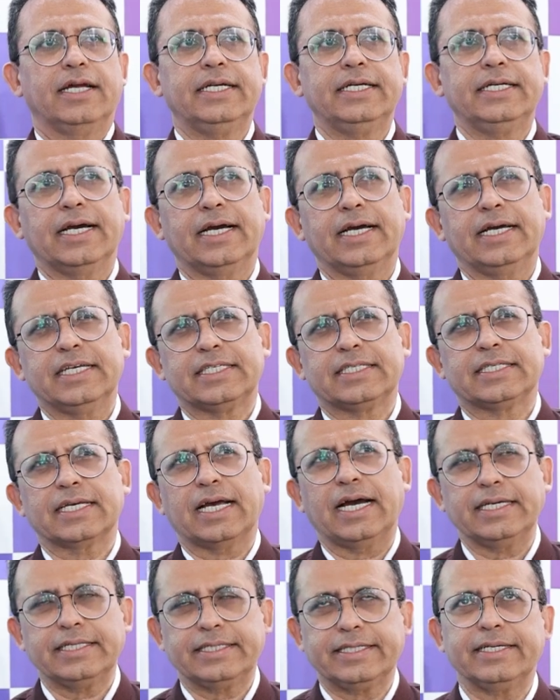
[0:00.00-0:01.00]
India
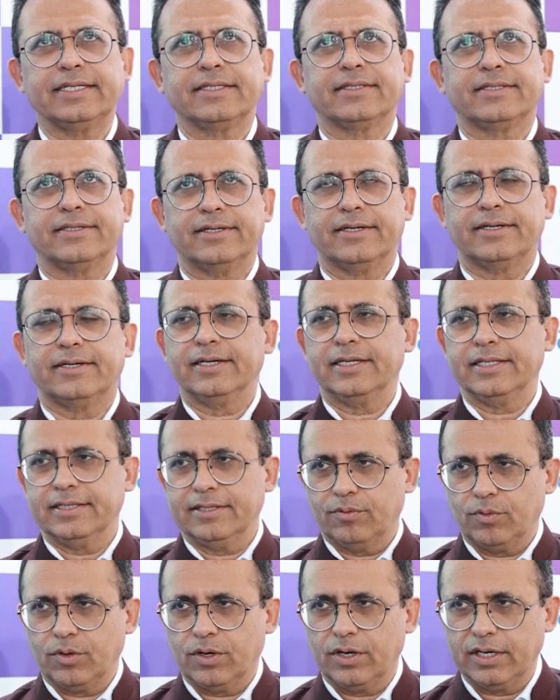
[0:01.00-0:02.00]
is, I think, third
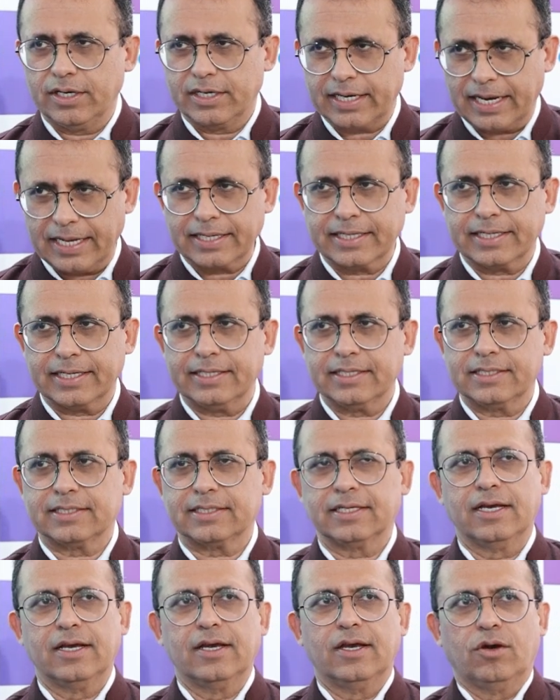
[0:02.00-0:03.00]
in the world
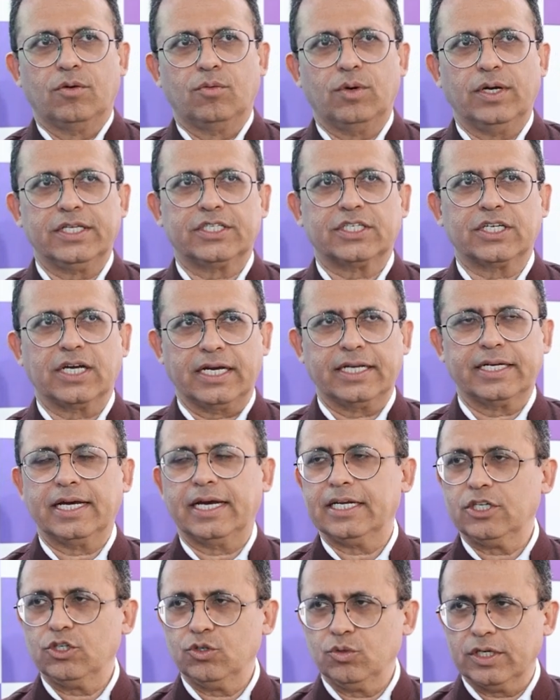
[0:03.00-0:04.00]
rankings, with
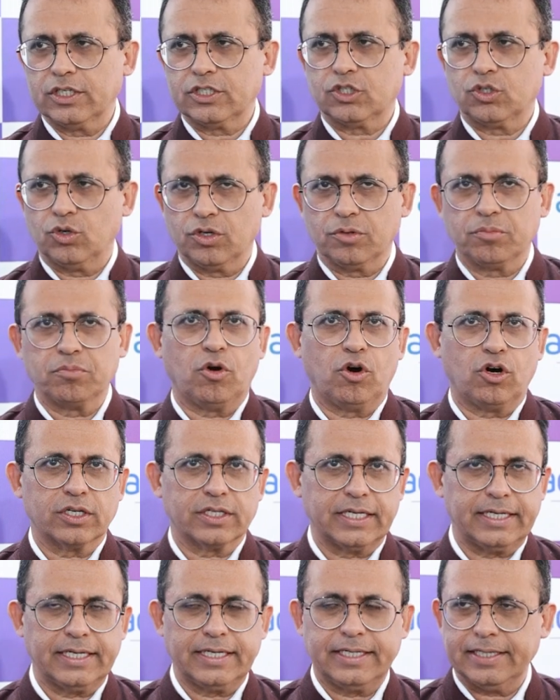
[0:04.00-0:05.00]
China and US doing
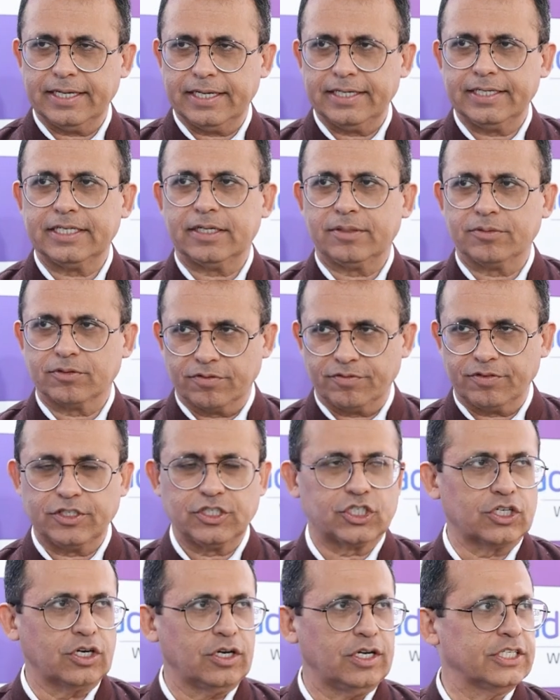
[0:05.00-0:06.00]
more than India in terms of
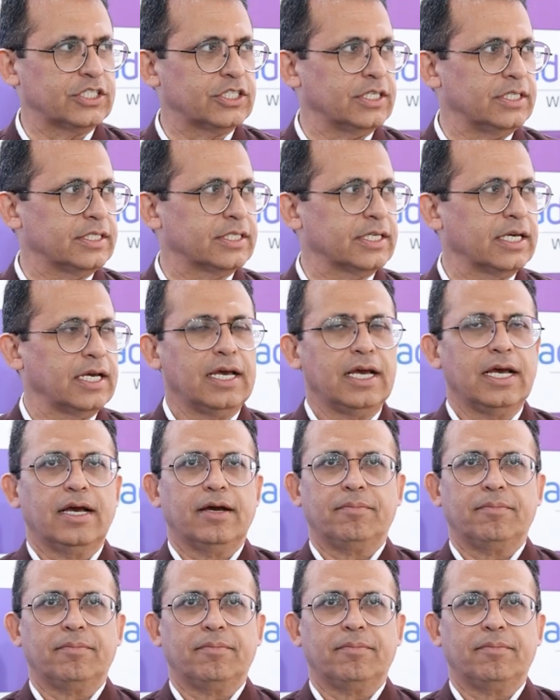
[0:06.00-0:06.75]
installations.